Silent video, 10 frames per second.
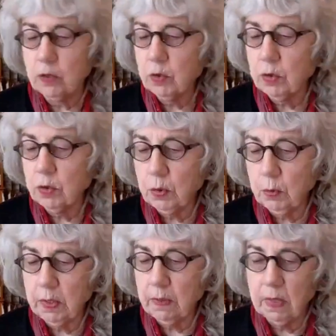as you're
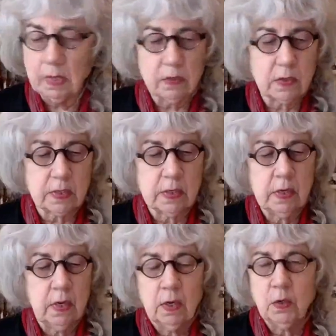doing
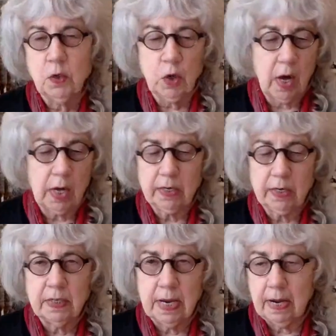this,
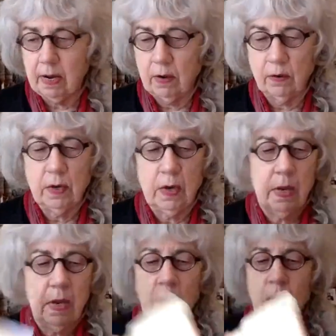jotting
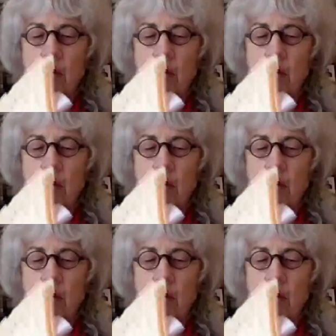down,